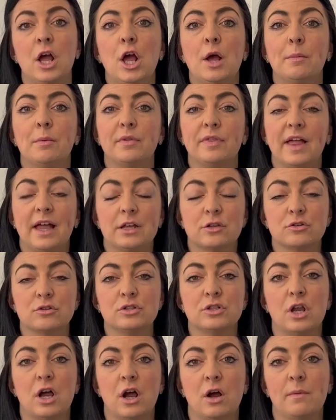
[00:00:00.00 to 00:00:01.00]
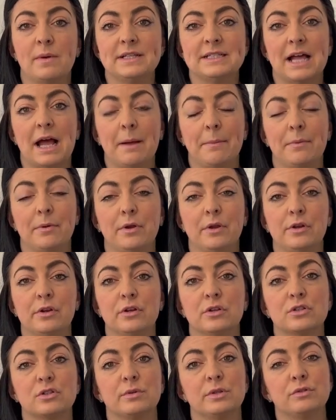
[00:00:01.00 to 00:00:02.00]
But that doesn't always happen.
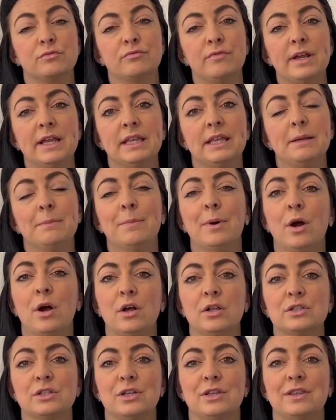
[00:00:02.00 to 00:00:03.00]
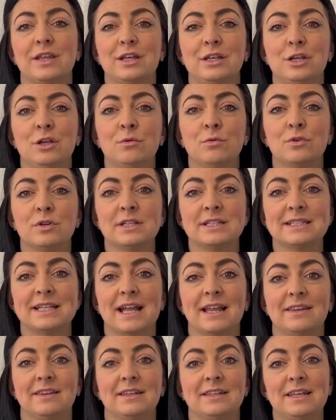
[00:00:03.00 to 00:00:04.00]
So it's really important that you
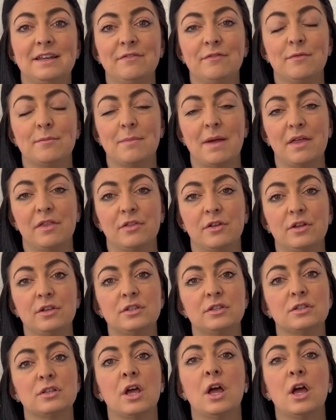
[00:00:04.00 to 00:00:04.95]
understand the different methods,